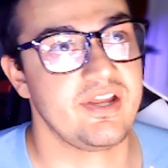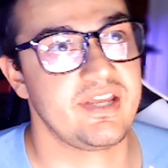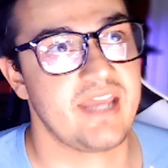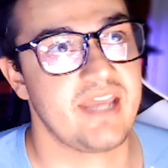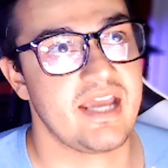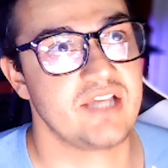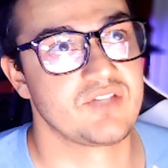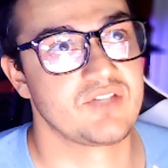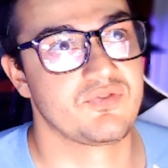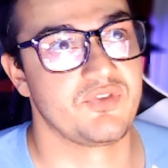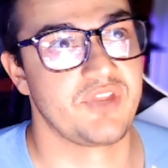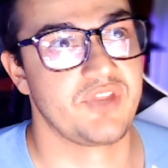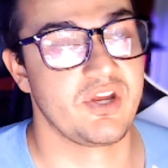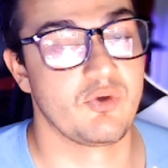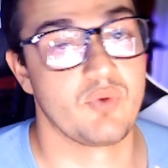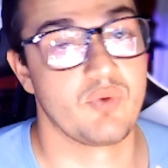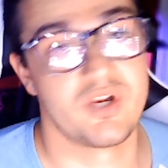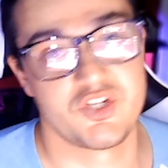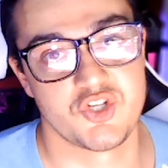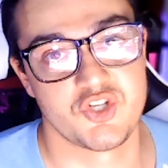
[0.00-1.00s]
case for the
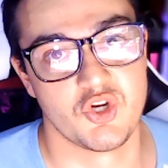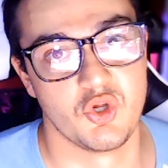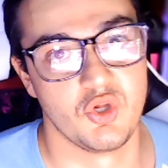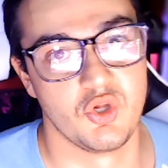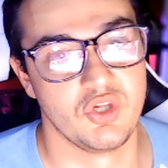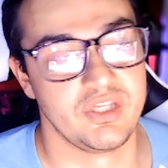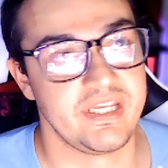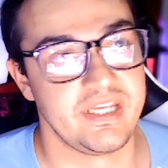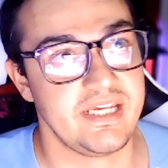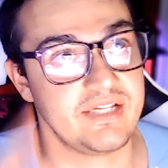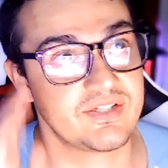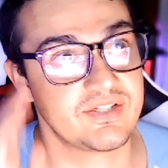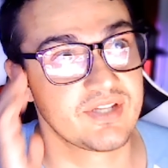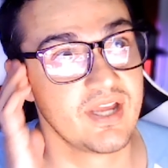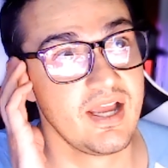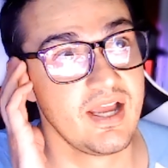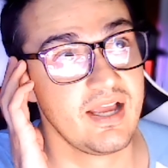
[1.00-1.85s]
original Elite